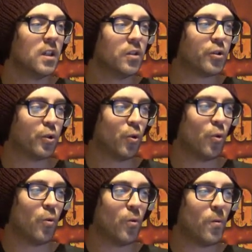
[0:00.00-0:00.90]

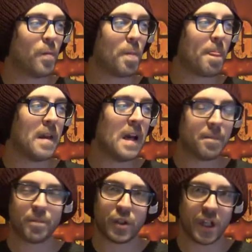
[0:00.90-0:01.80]
So,
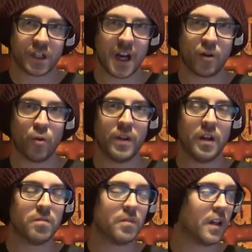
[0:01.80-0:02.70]
yeah, Possessed can go in
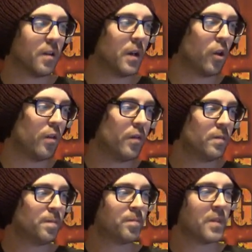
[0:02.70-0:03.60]
there, that can be a lot of fun.